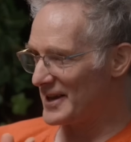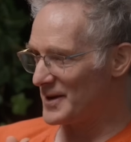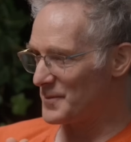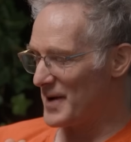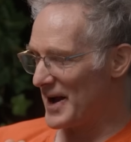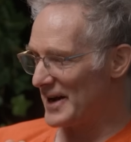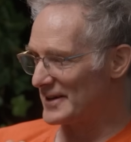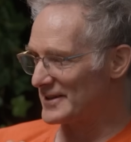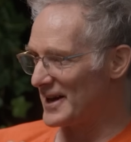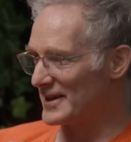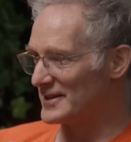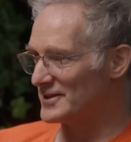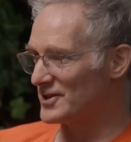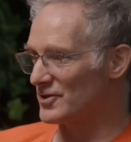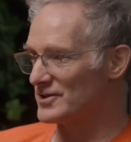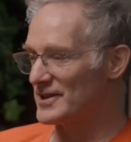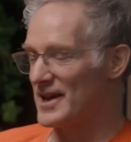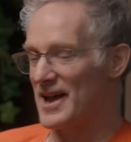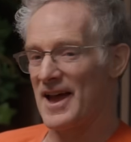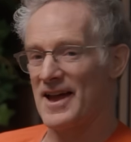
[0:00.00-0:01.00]
in Baghdad
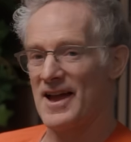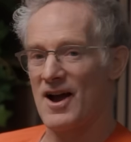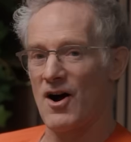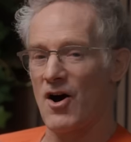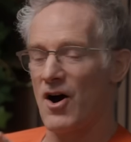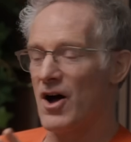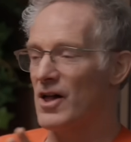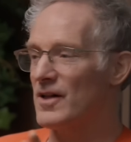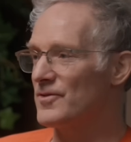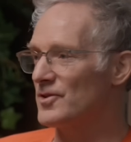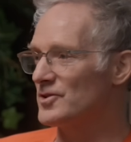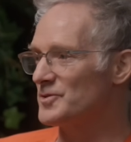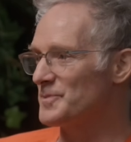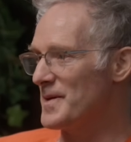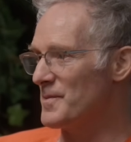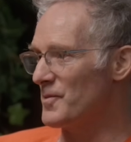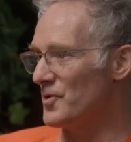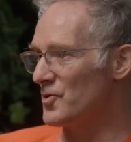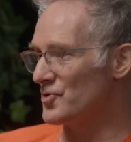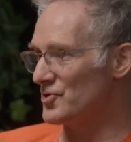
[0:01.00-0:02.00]
goes, hey, all of those
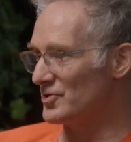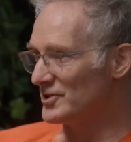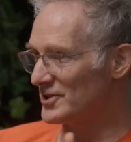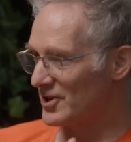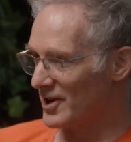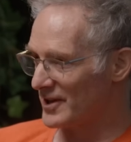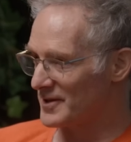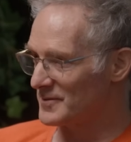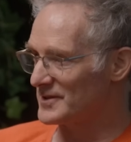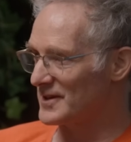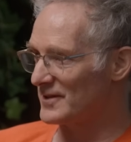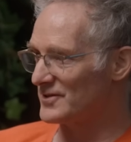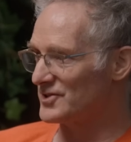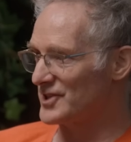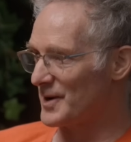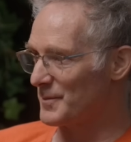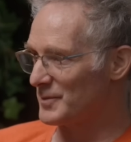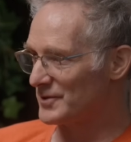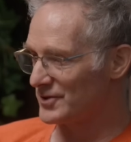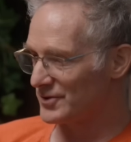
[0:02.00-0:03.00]
people who used to call themselves
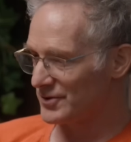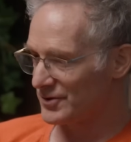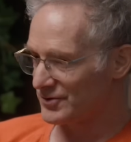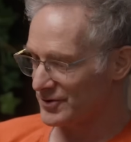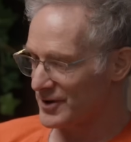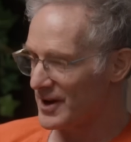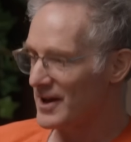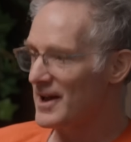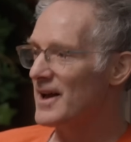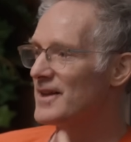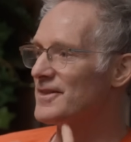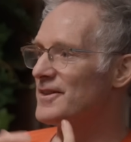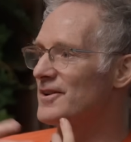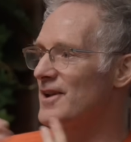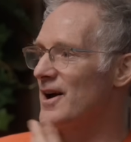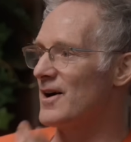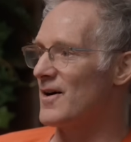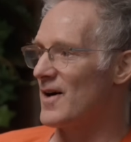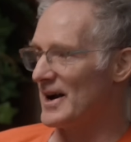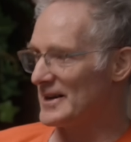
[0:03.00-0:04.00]
Jabhat al-Nusra,
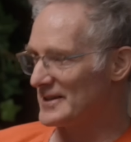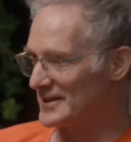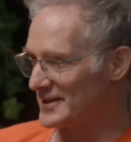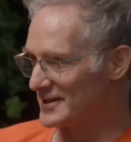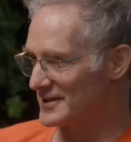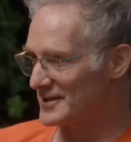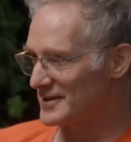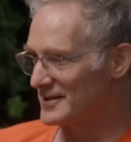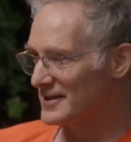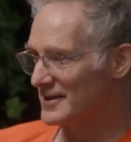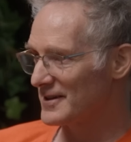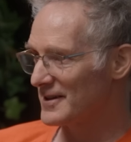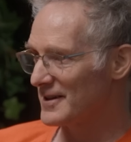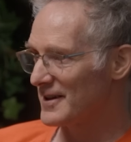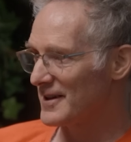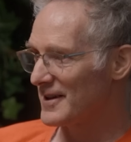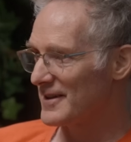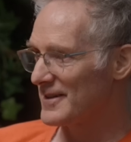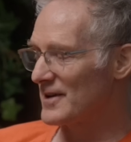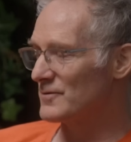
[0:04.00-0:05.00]
they're now ISIS.
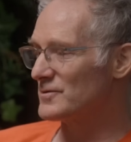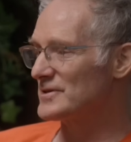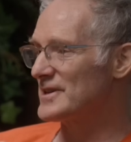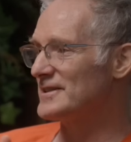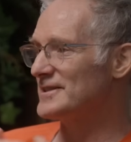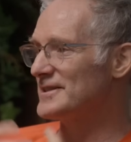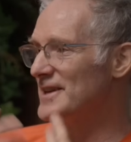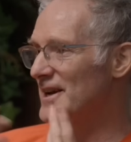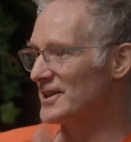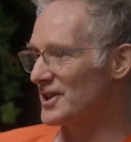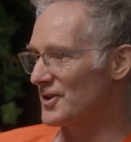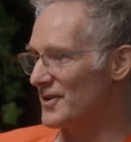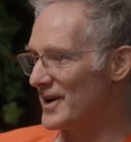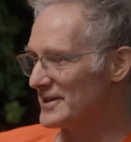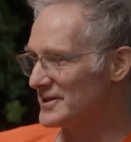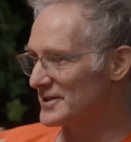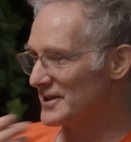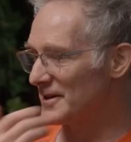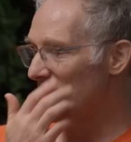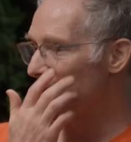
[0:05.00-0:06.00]
That was his
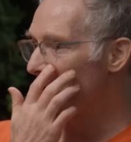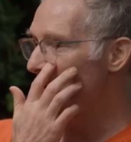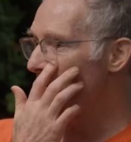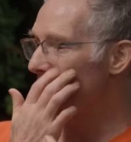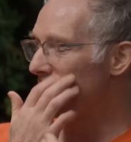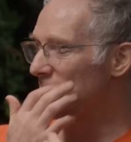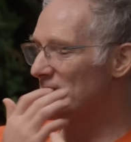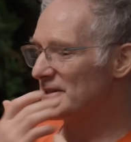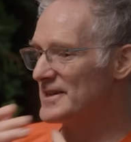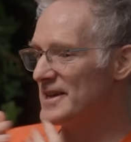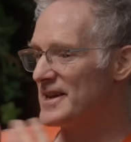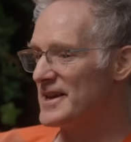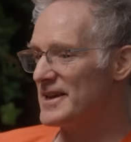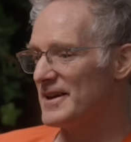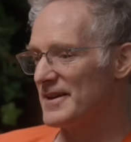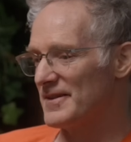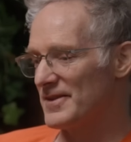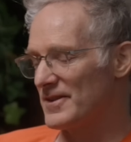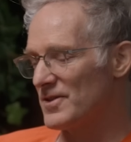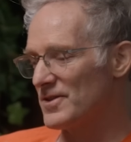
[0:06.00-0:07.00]
declaration. Because
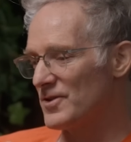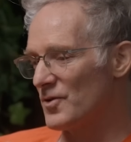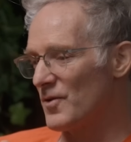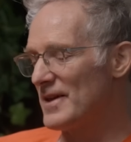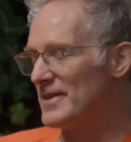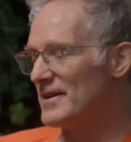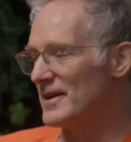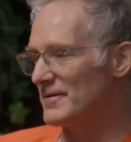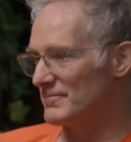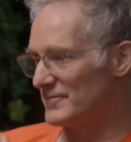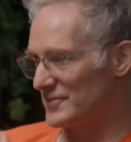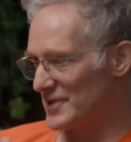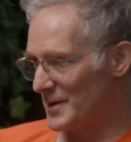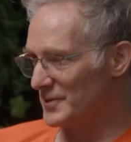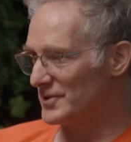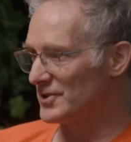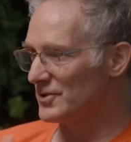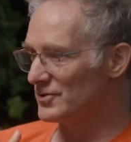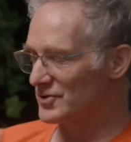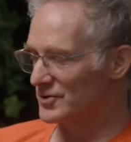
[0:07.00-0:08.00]
the way that
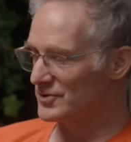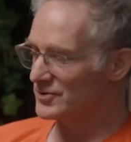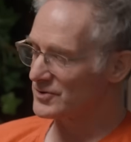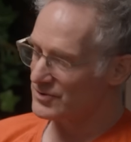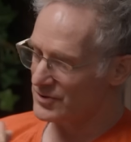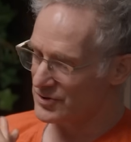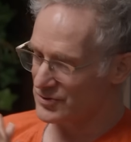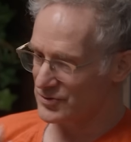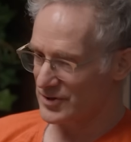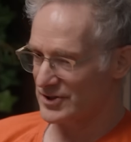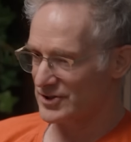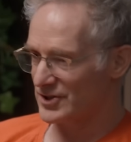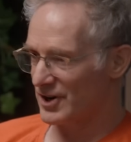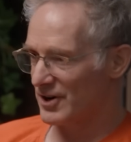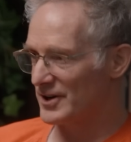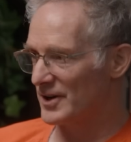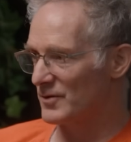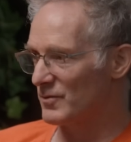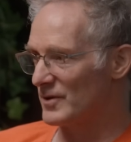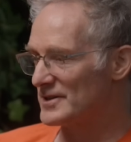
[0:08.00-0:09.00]
Jabhat al-Nusra
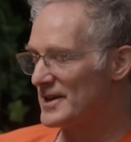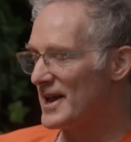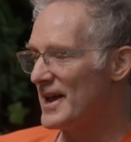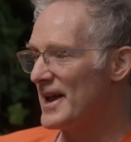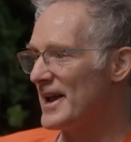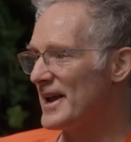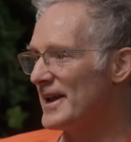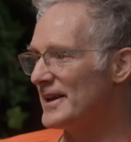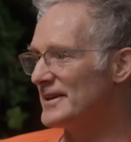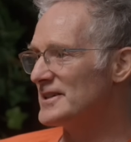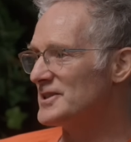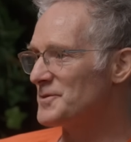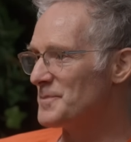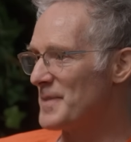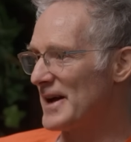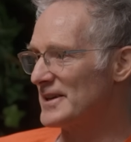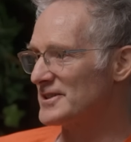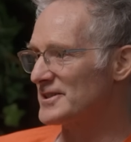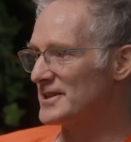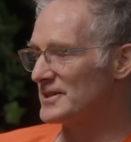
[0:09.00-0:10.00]
started was he
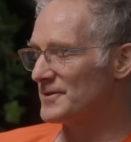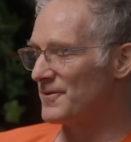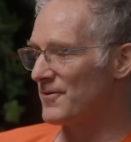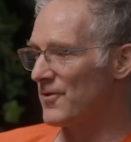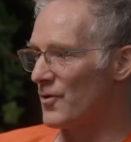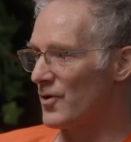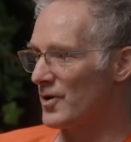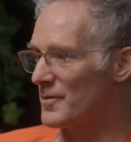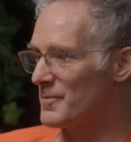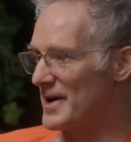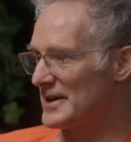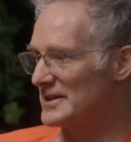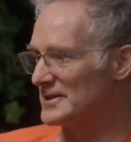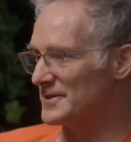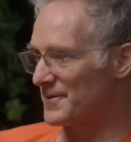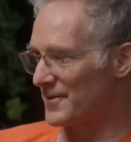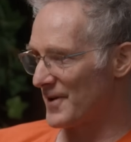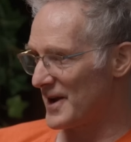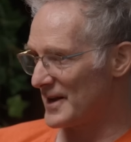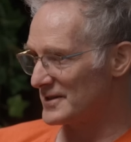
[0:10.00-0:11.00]
dispatched his 4
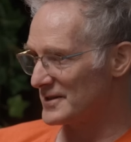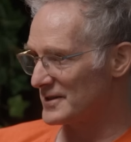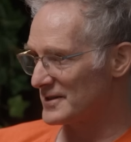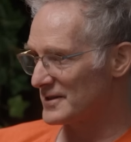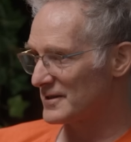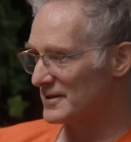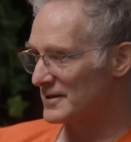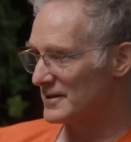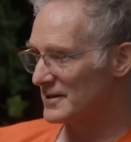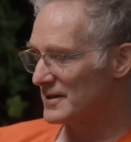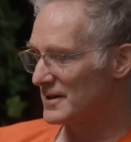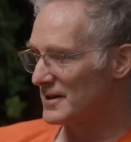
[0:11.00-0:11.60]
best friends